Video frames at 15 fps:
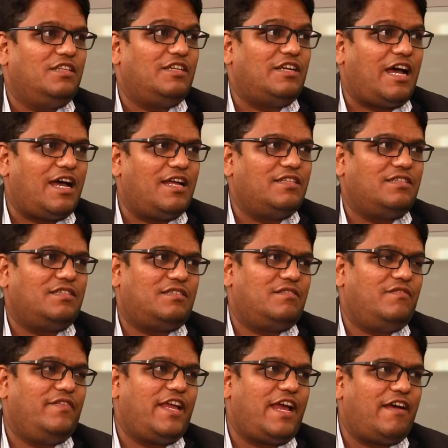Dance,
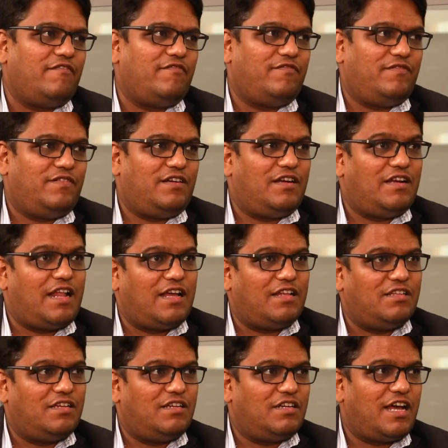we have
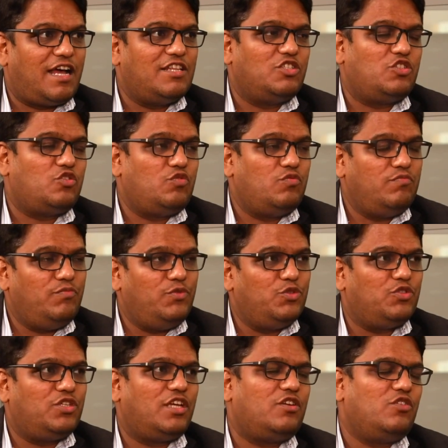dance room,
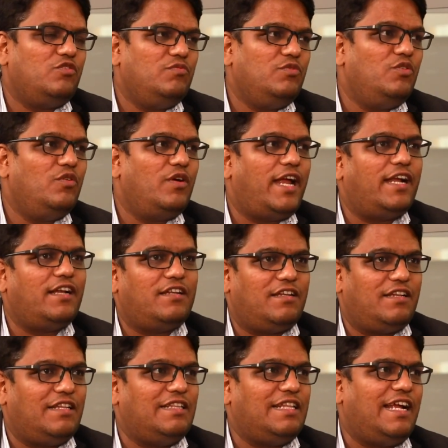music room. You look at
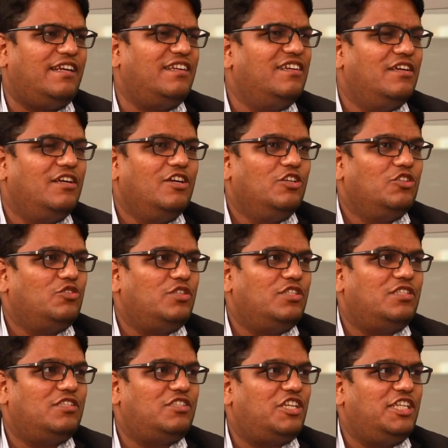that. So
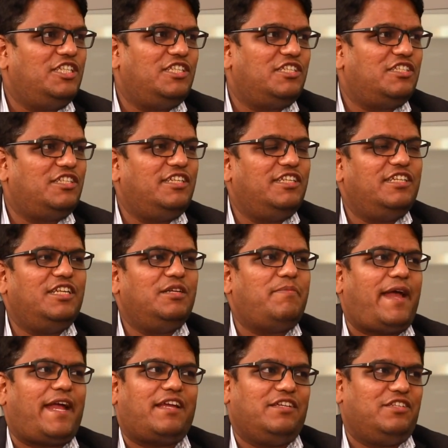it's a 360-degree
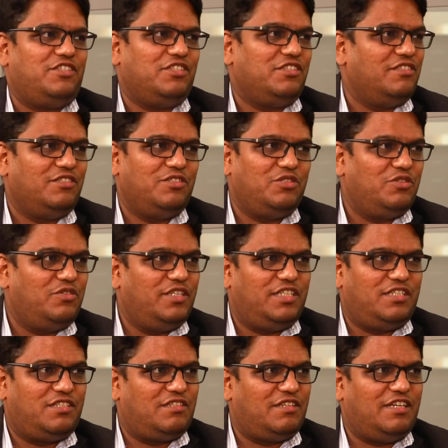package.
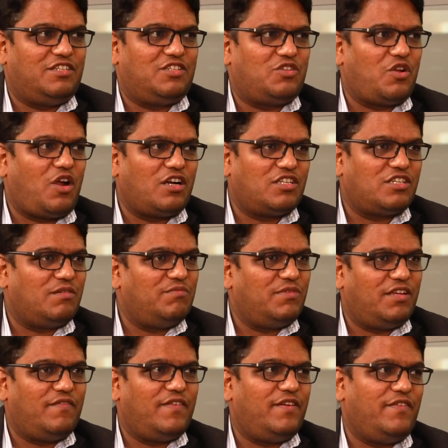It's not
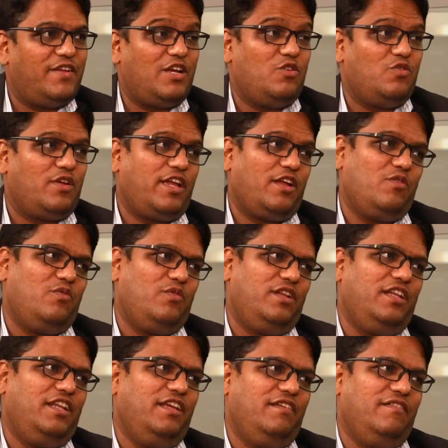something where we are looking
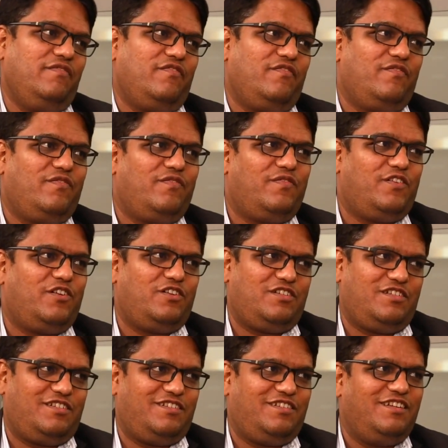only
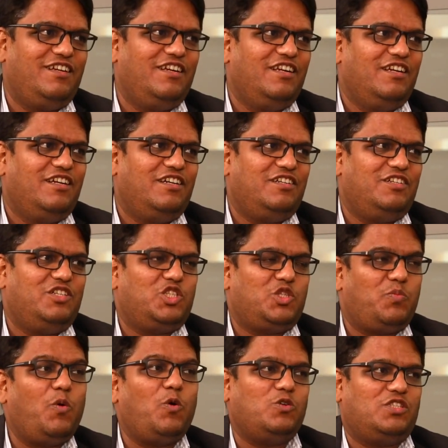for
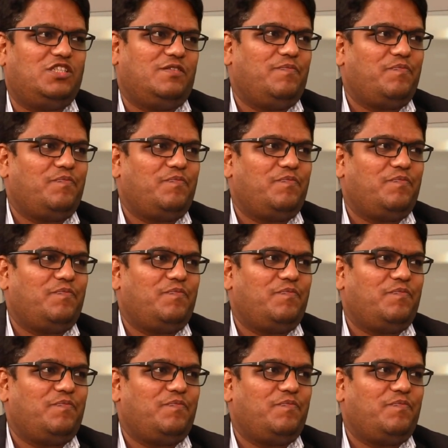sports.